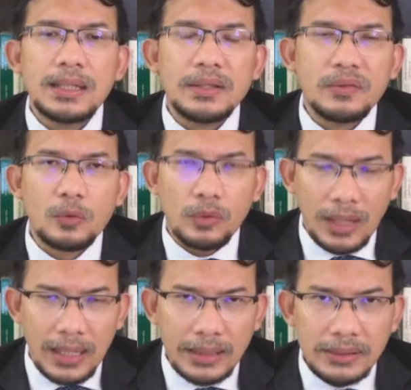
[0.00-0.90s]
in the
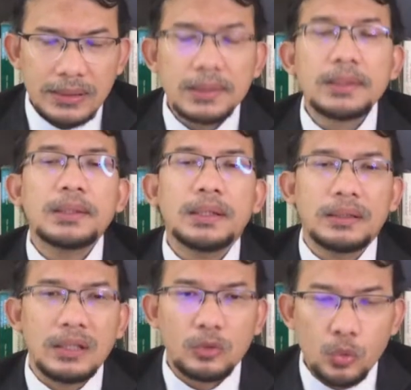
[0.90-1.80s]
Quran,
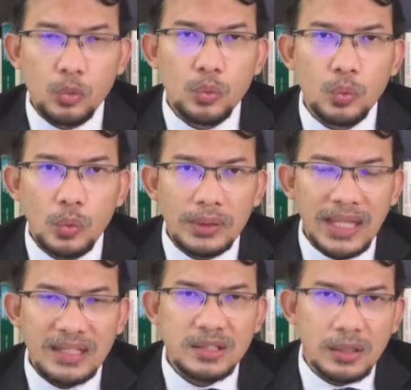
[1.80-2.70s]
the two
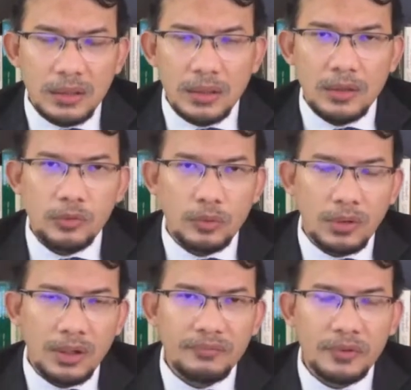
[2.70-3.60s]
last
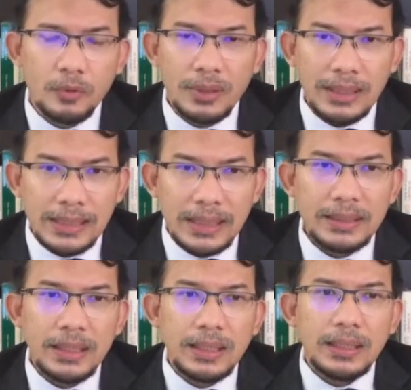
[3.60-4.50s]
surah of the
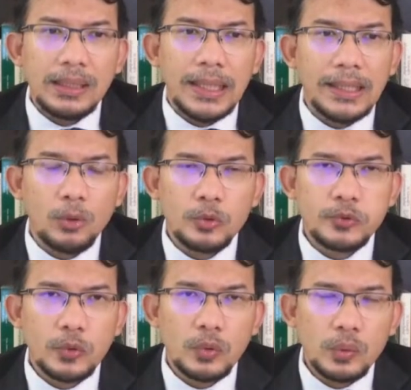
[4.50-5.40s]
Quran. And
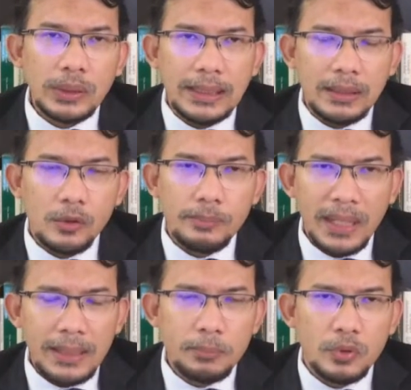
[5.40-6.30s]
also he wrote
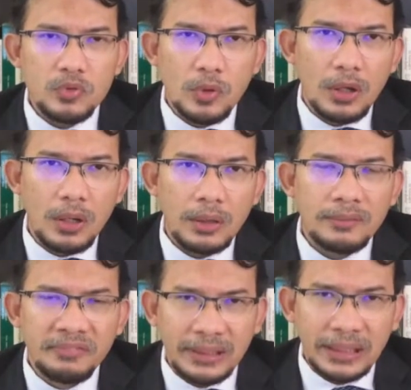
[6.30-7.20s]
many books
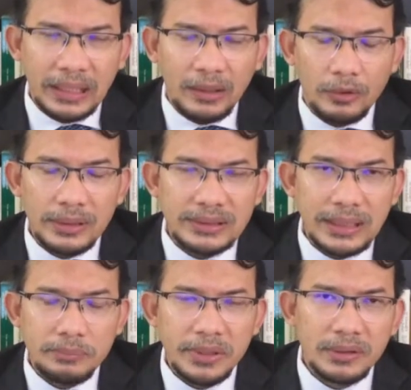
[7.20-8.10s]
on fiqh, on
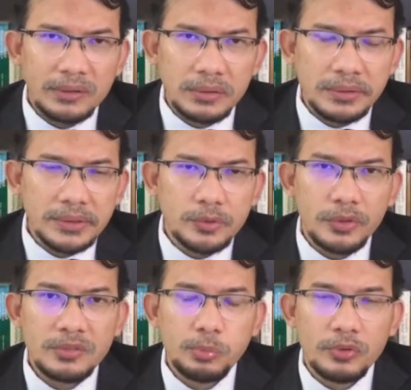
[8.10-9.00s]
Islamic
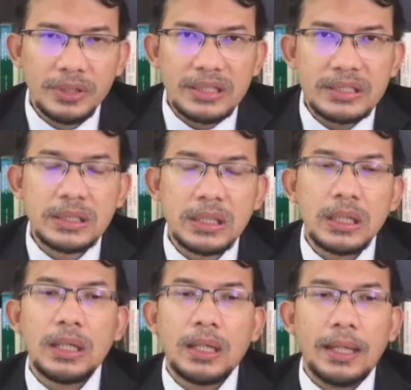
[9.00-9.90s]
jurisprudence.
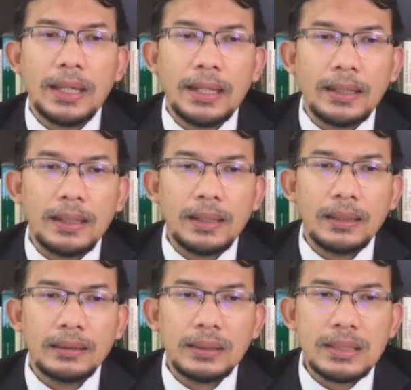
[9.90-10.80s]
And
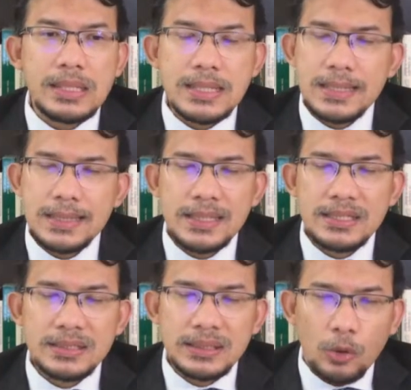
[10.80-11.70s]

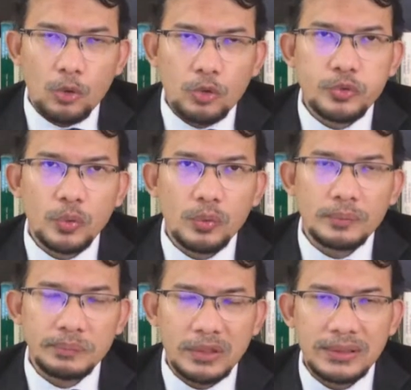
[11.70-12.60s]
he
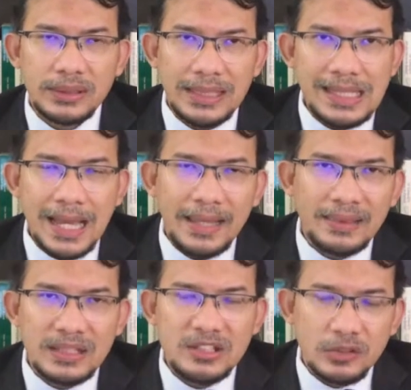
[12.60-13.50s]
also, because he
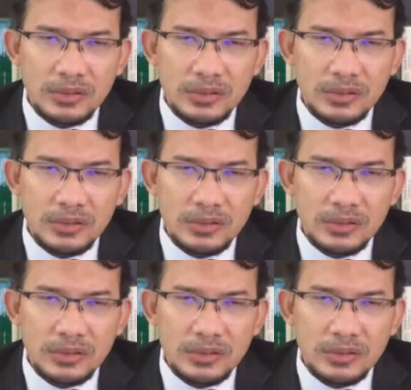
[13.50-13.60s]
had this